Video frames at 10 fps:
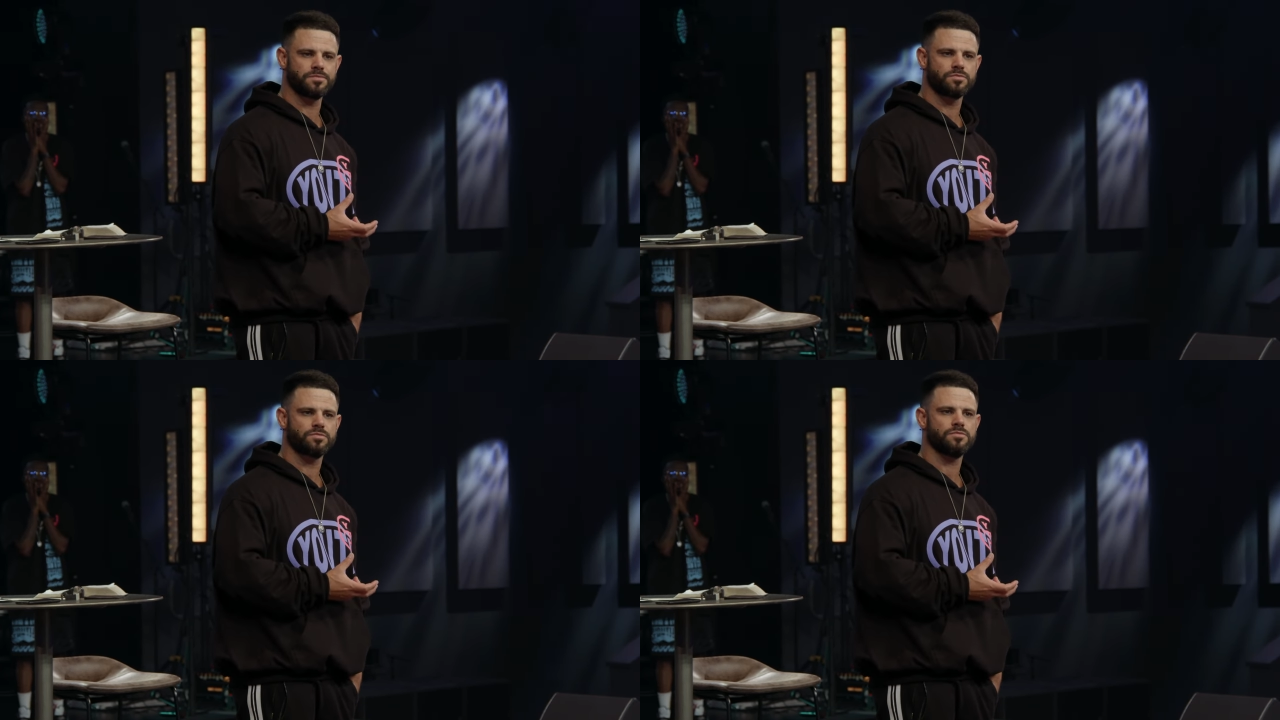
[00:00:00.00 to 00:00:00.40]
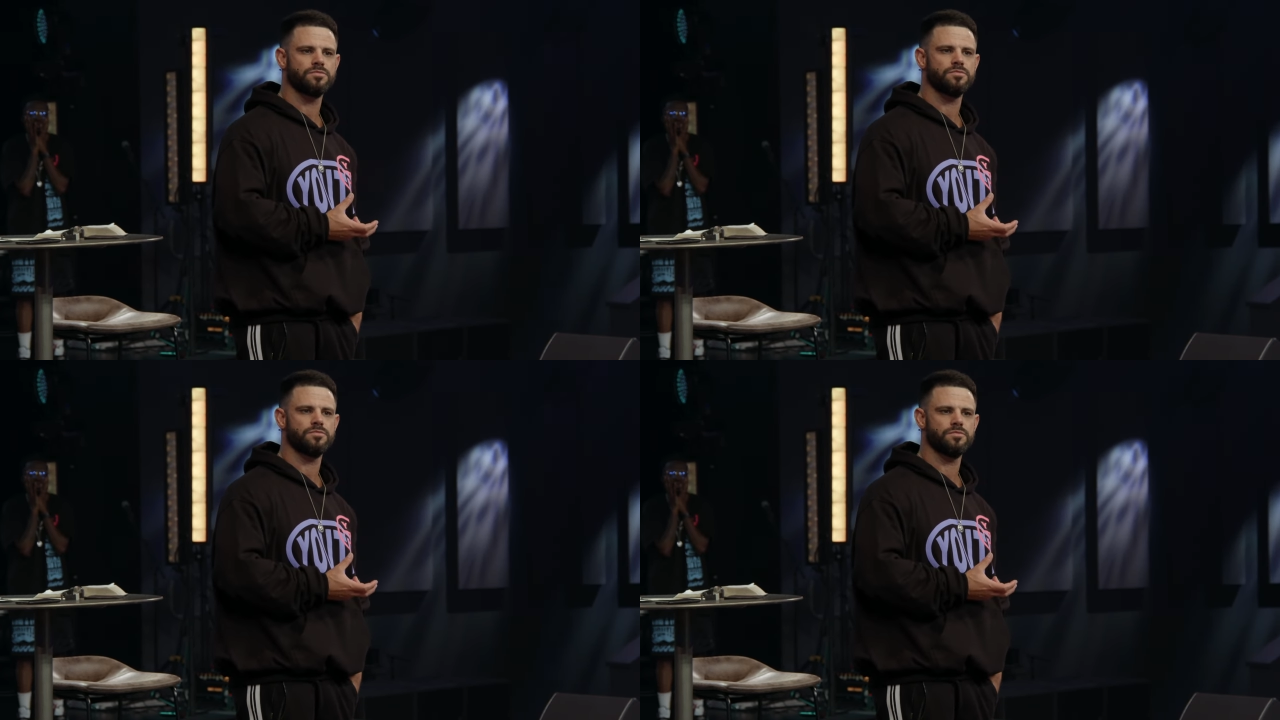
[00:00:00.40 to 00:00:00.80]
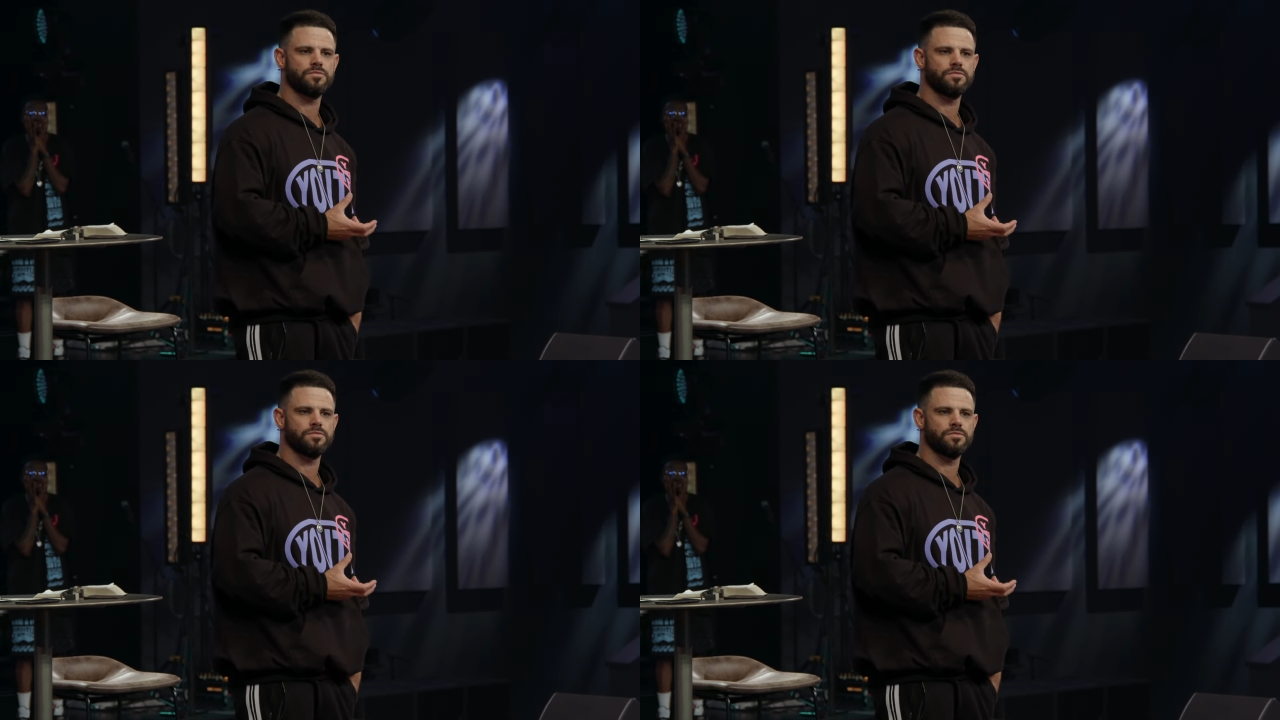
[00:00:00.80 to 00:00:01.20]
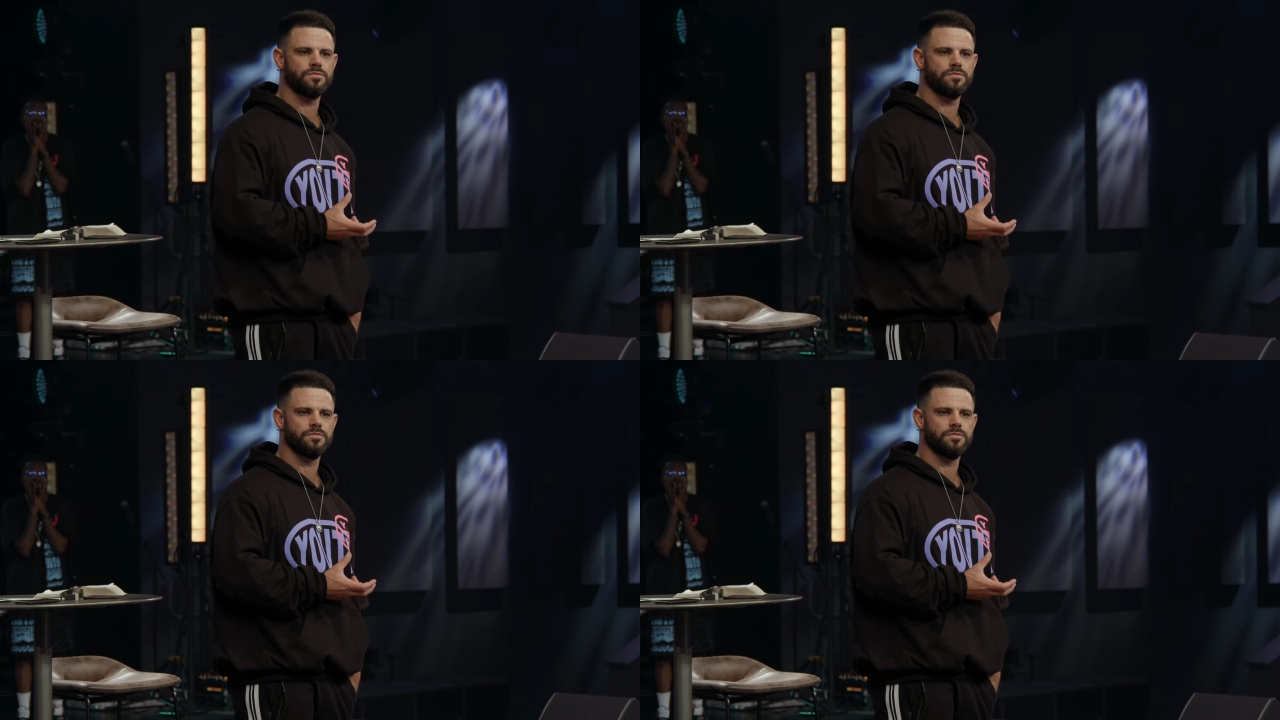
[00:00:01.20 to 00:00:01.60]

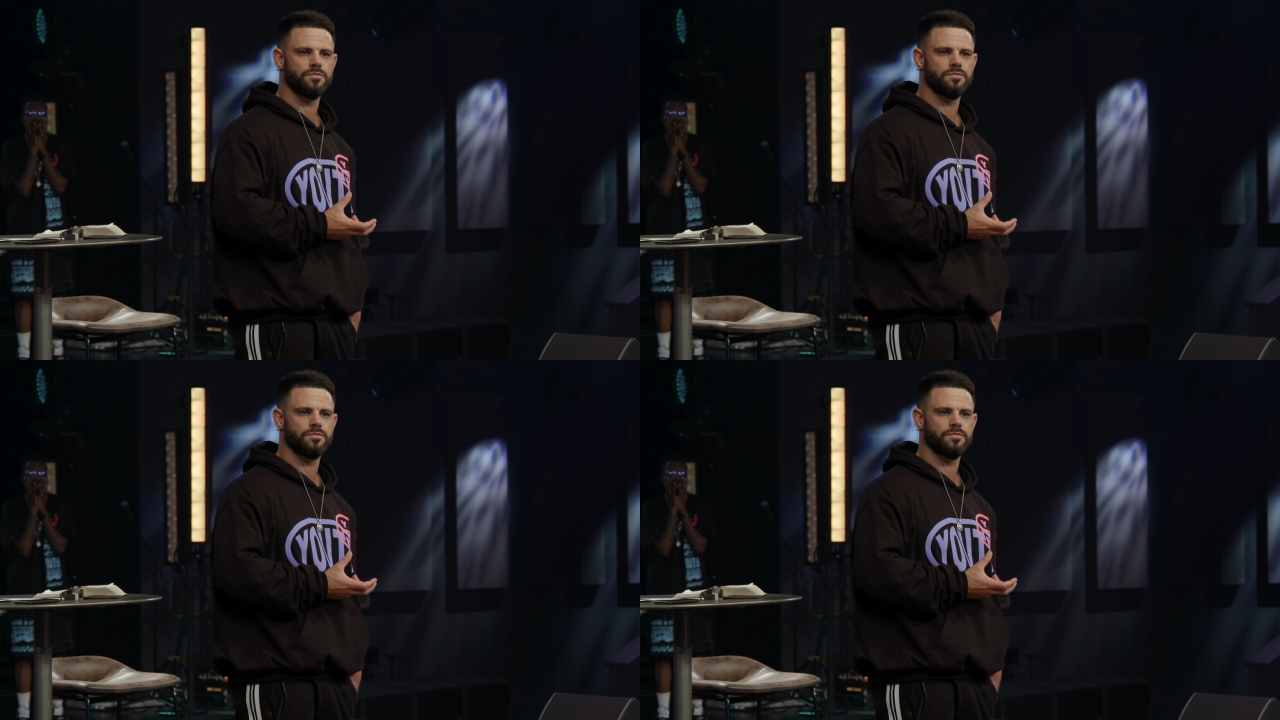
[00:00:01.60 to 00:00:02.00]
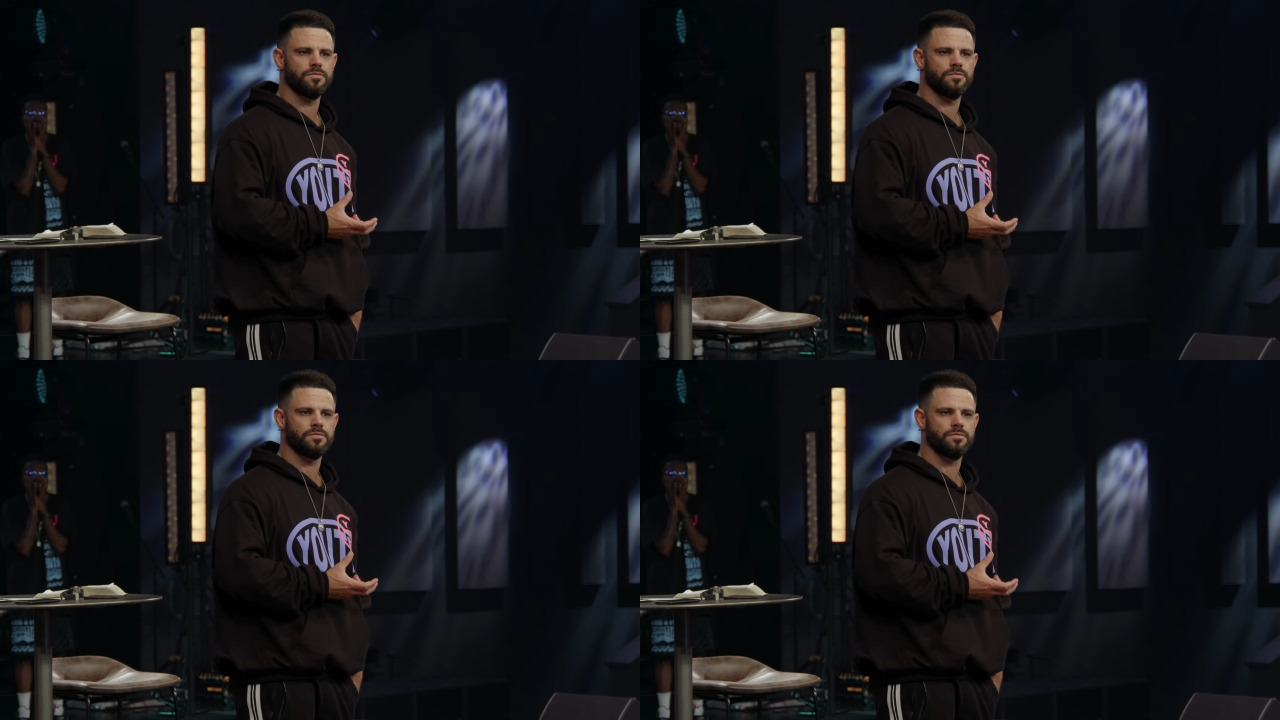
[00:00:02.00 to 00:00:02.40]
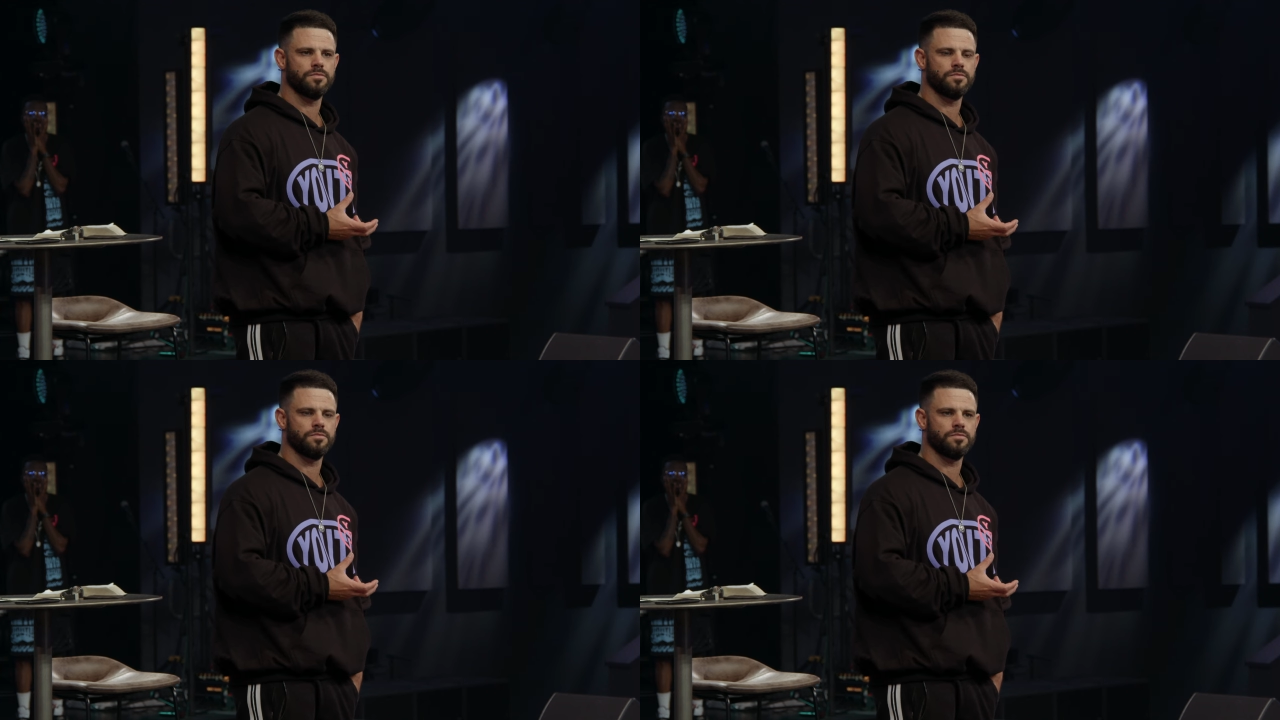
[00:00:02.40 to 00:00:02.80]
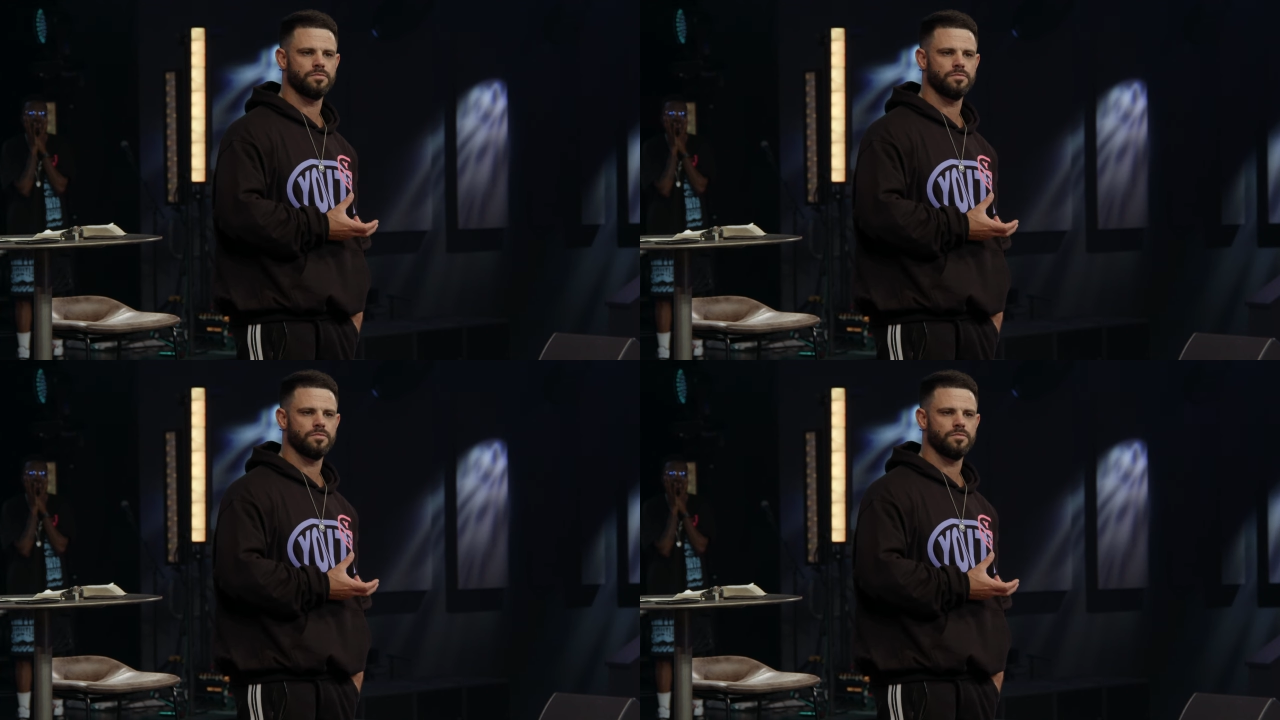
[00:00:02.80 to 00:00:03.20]

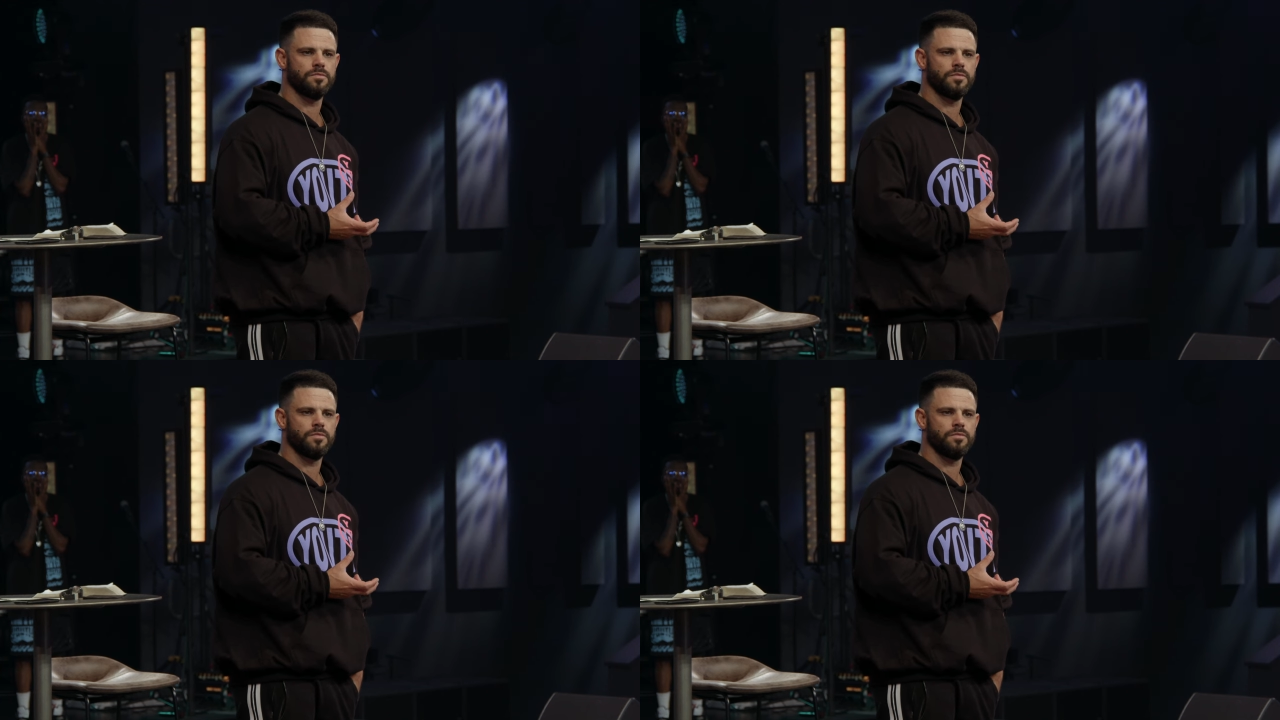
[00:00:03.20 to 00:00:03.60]
[no speech]